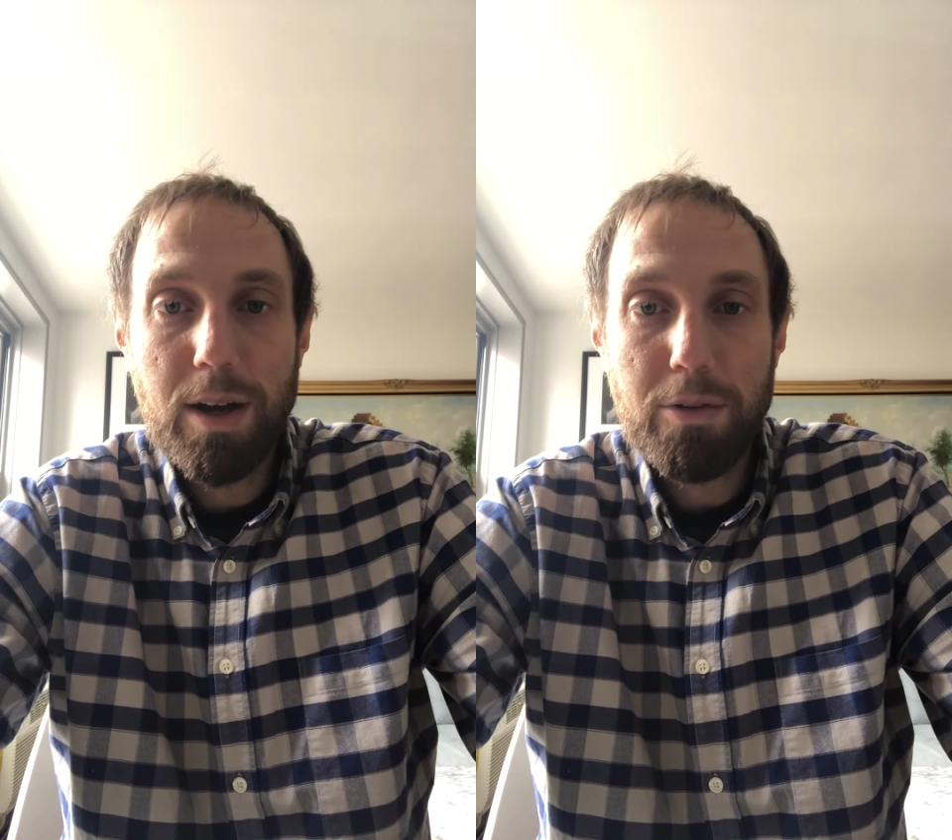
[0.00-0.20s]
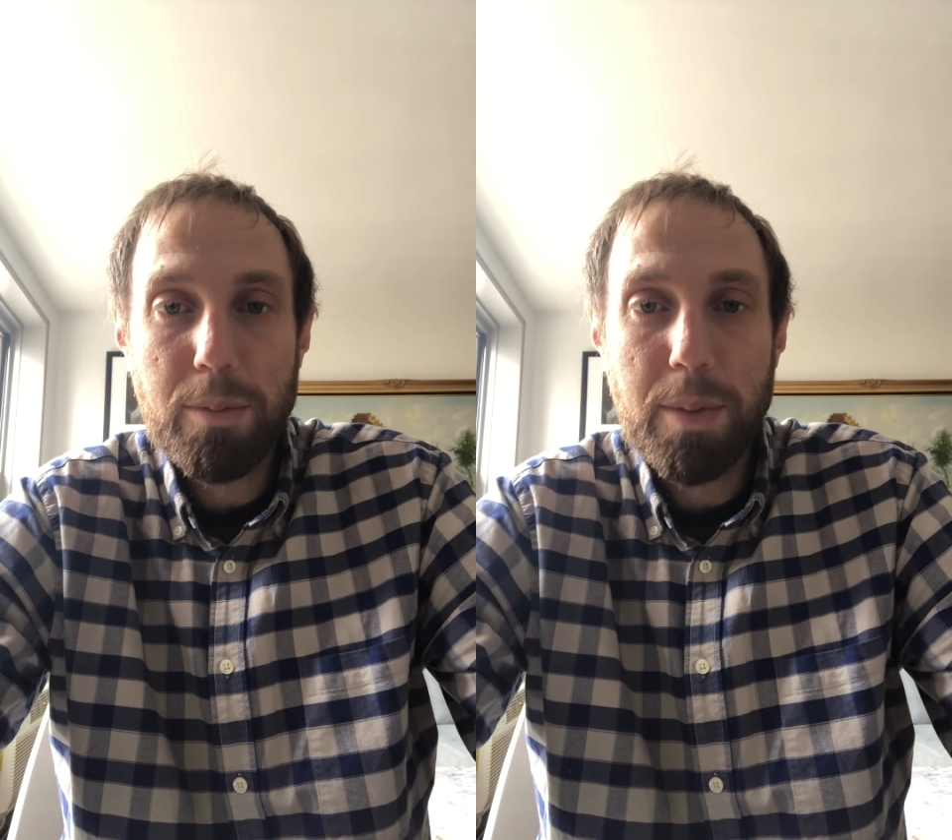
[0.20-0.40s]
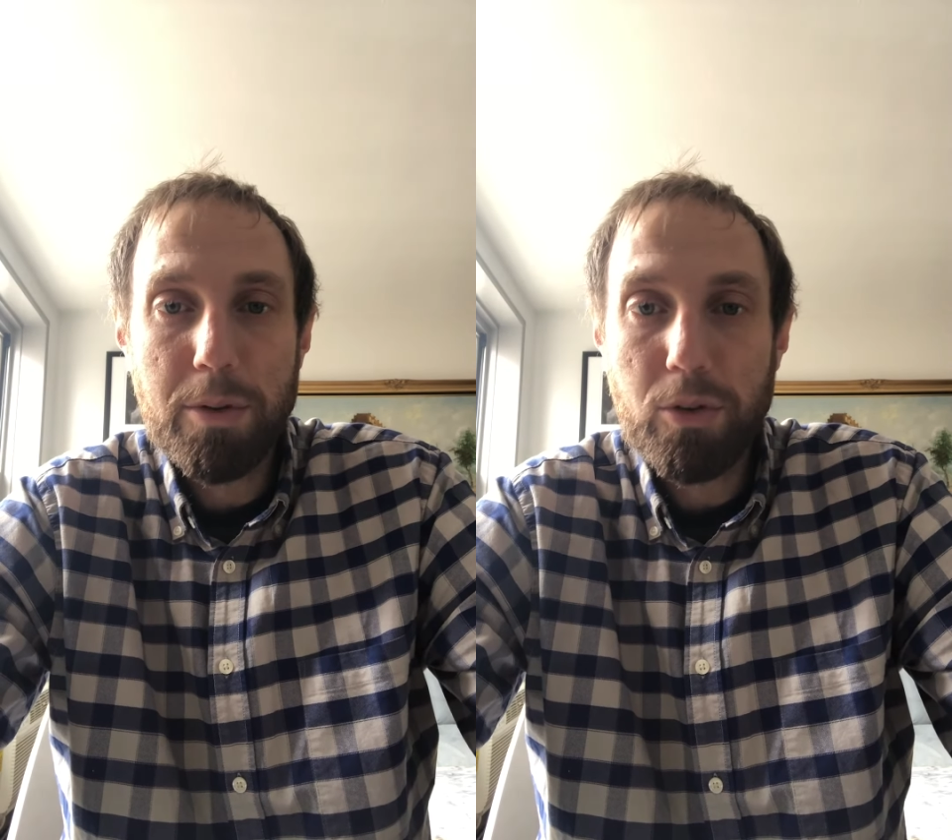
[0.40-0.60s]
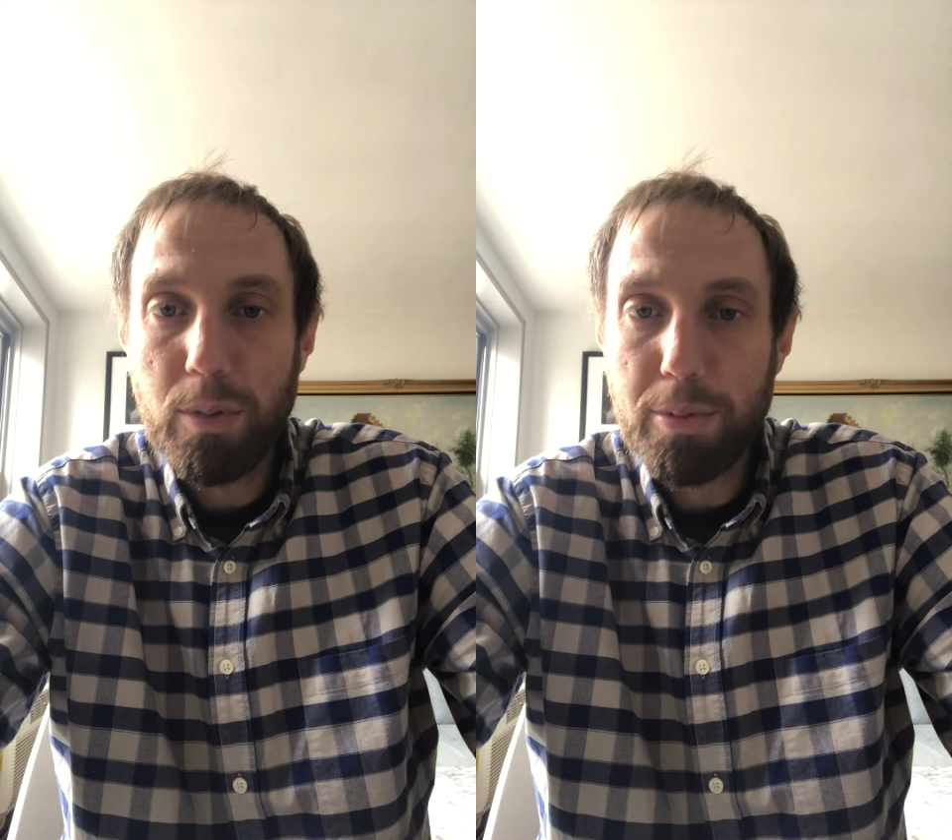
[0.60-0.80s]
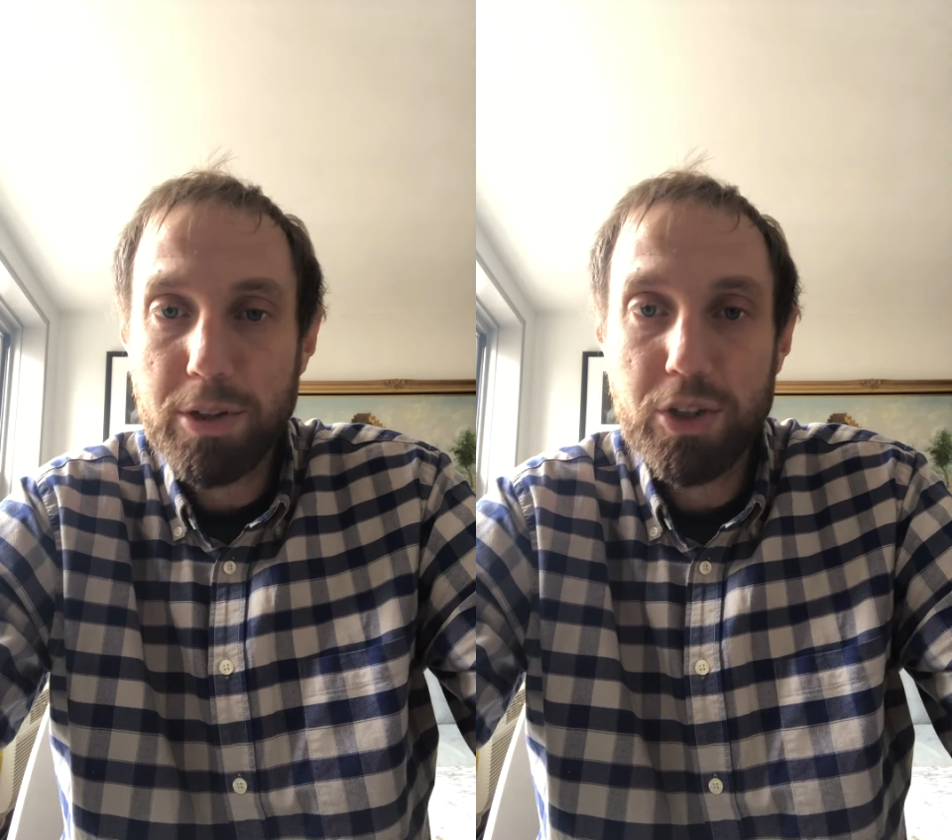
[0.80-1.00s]
remember to
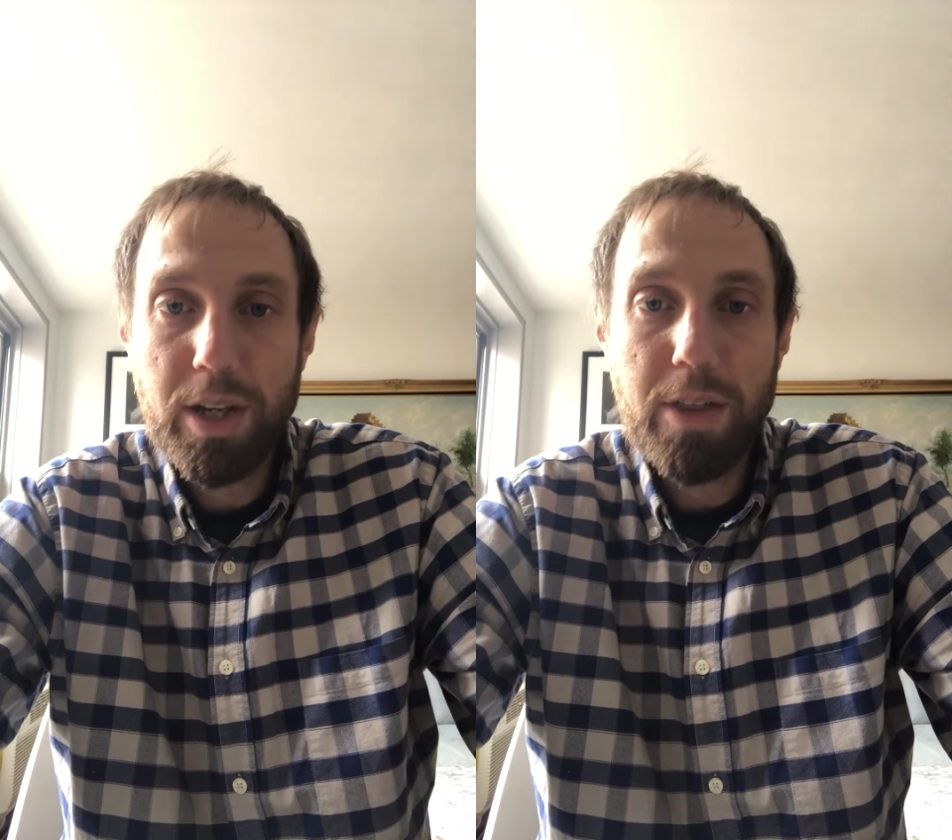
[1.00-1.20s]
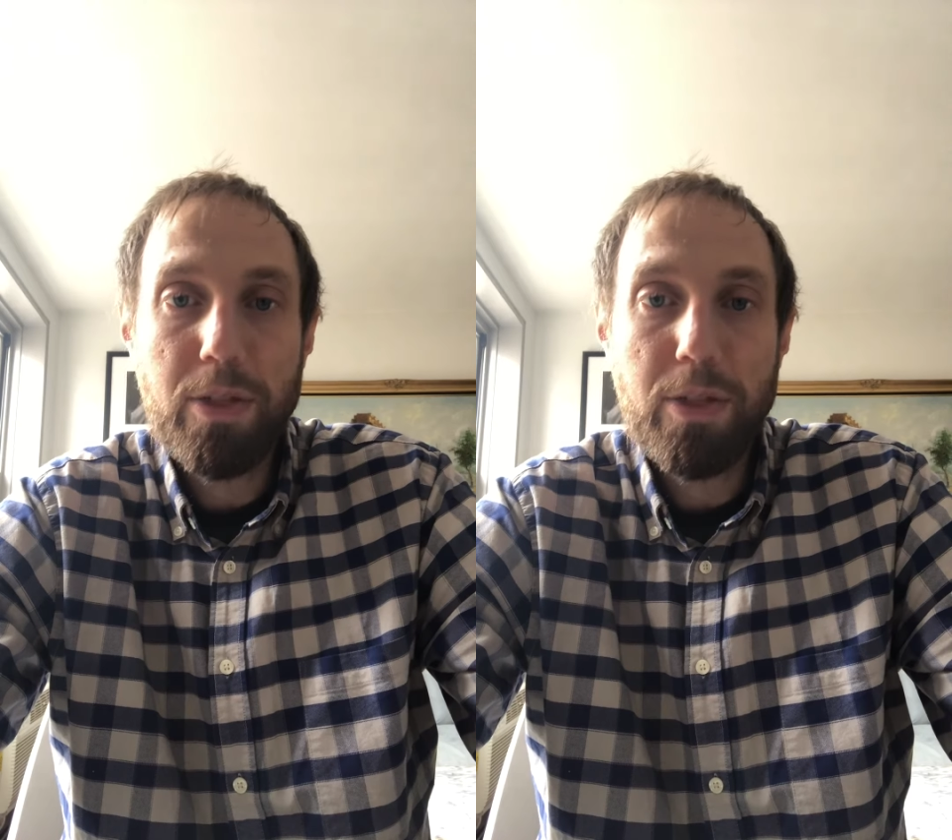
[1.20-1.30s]
appreciate